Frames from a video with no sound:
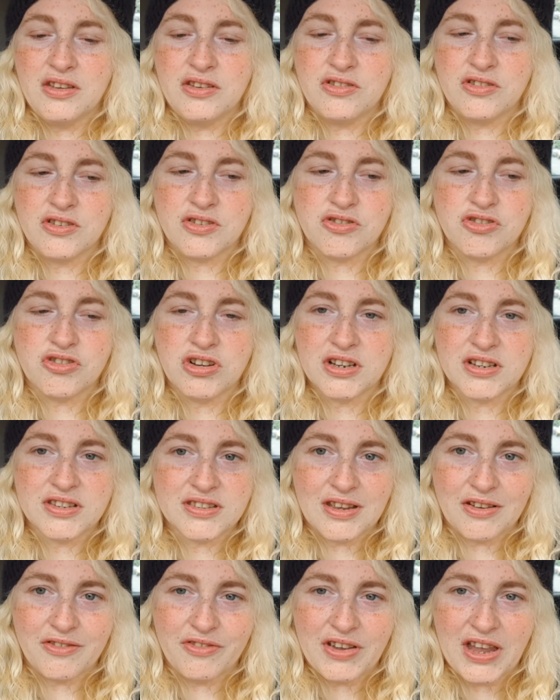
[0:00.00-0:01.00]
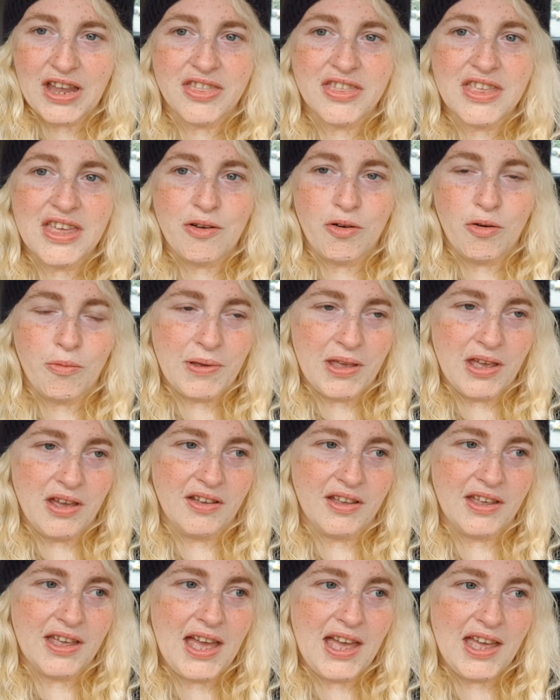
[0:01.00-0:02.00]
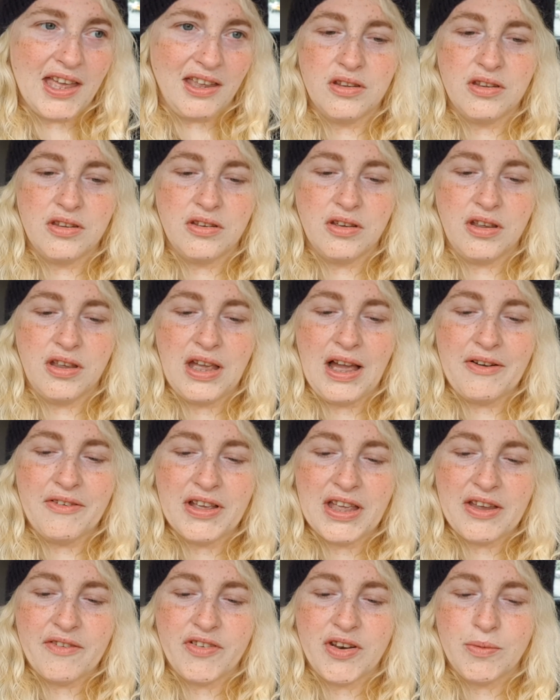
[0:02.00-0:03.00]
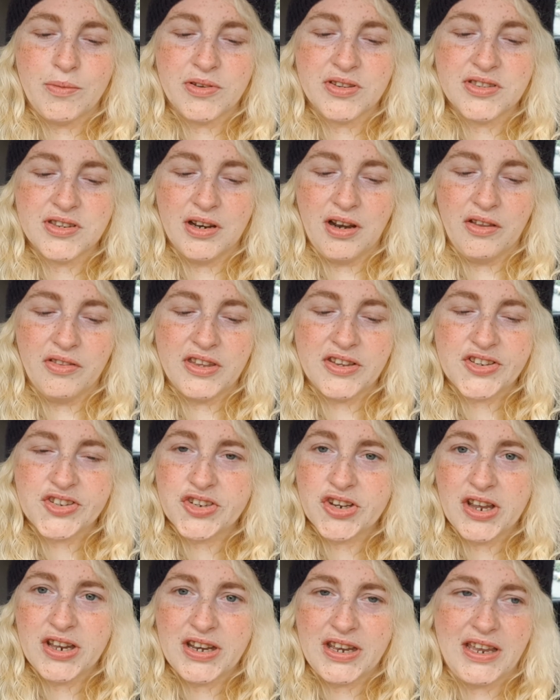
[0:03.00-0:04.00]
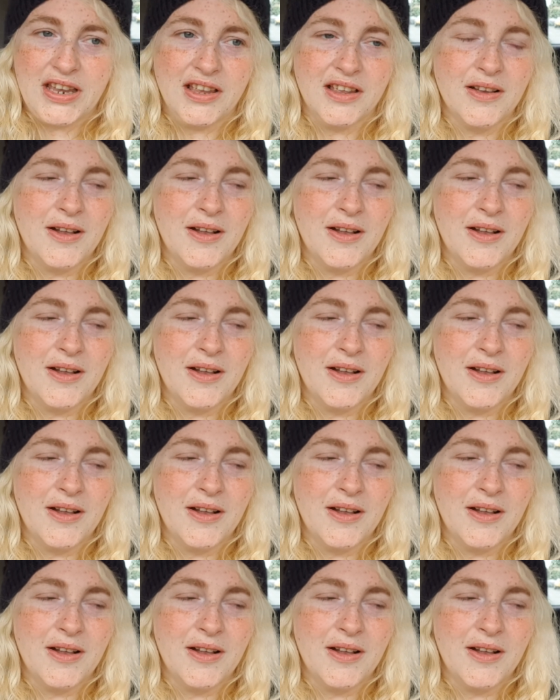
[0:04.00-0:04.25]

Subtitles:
Just trust, have faith, it will be okay. You haven't given up. You're still on this journey,